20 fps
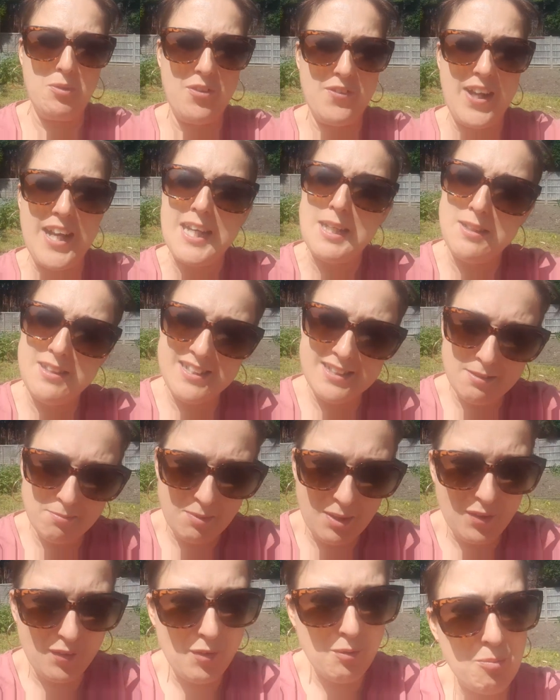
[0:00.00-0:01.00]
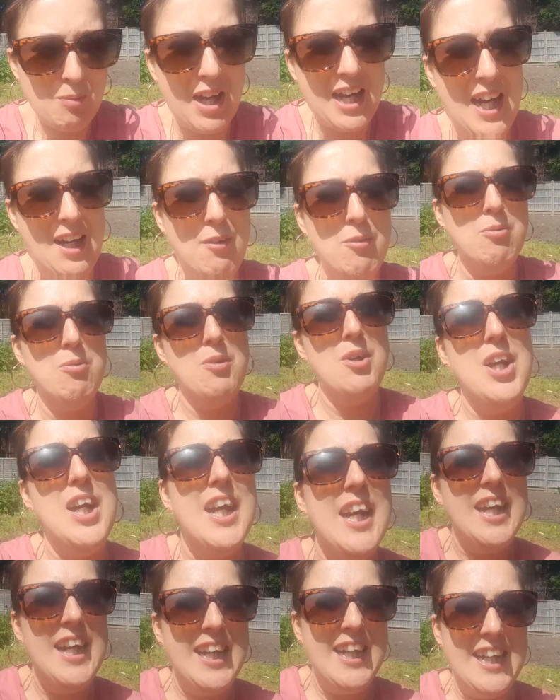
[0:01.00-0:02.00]
stadium as well
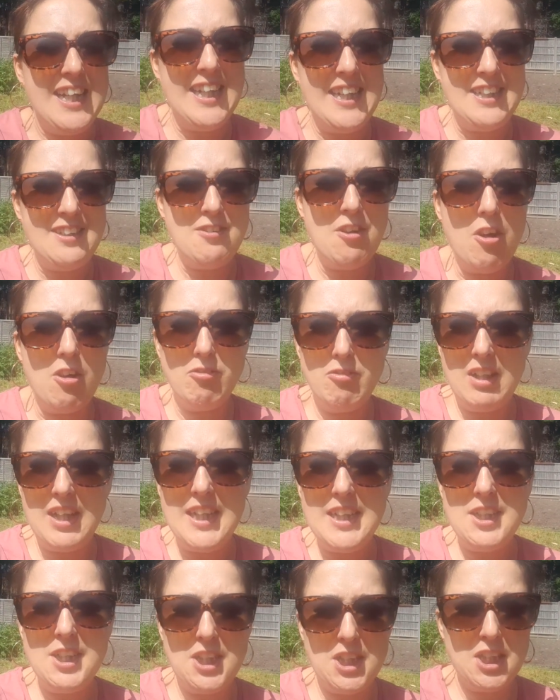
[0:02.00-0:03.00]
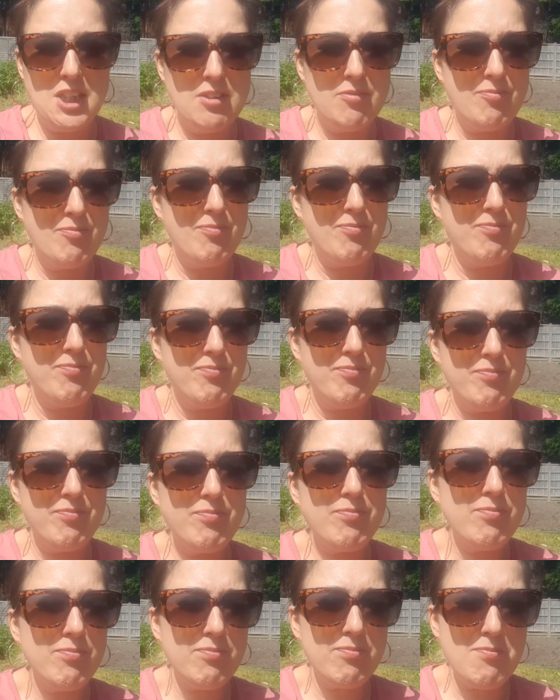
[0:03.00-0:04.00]
in Norwich.
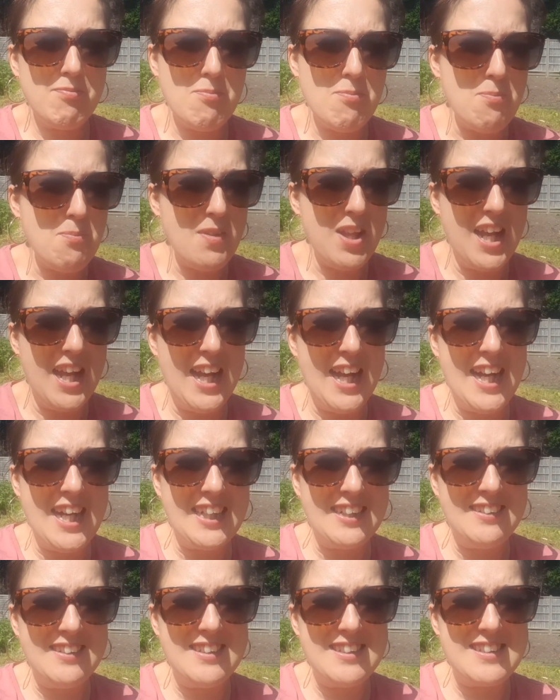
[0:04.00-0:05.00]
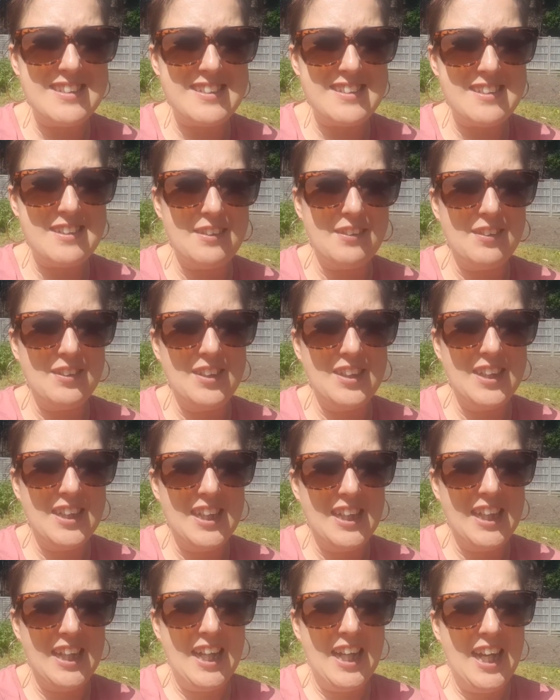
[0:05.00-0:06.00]
And
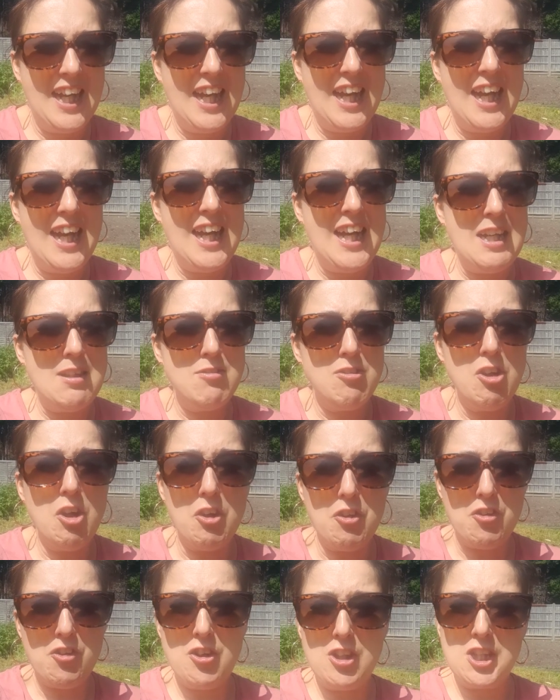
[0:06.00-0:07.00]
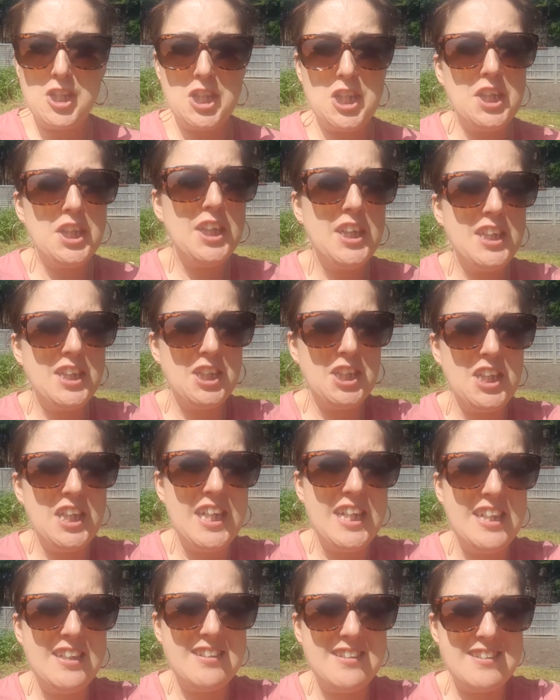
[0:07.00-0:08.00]
uh, lots of
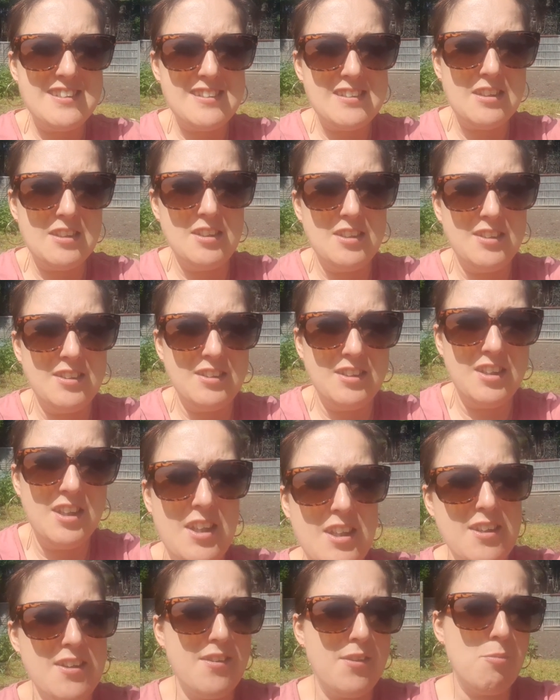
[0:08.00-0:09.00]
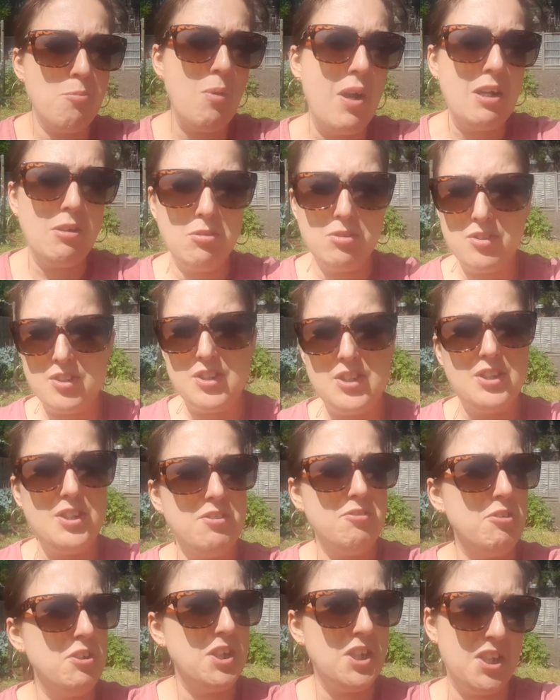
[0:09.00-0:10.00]
churches as well to
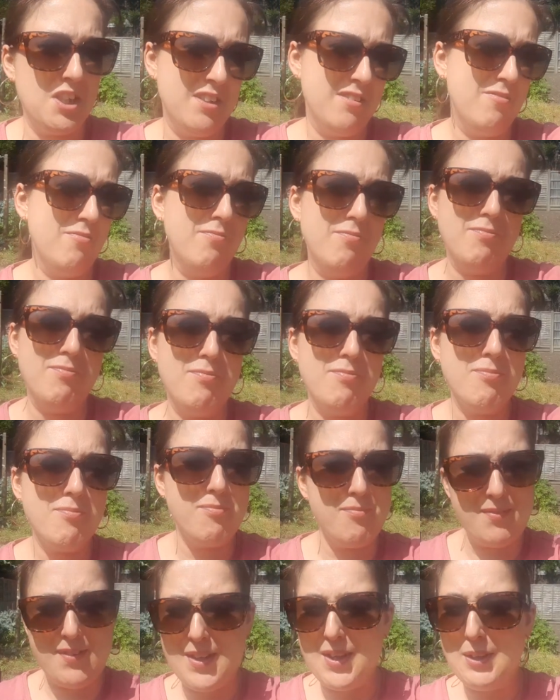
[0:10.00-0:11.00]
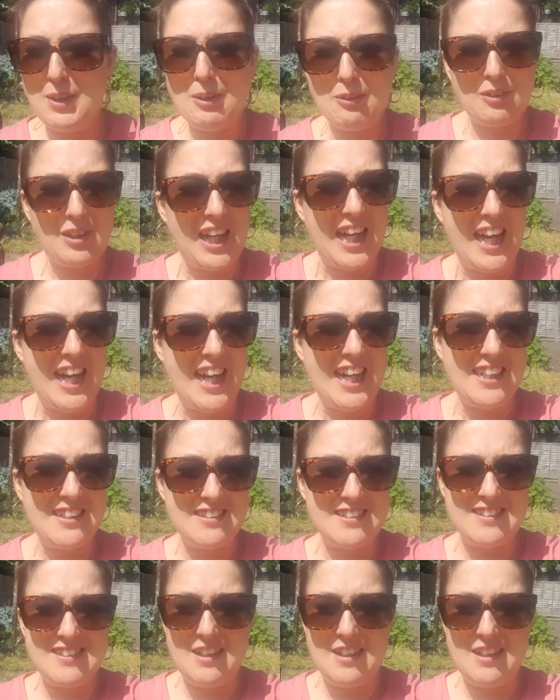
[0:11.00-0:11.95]
to look at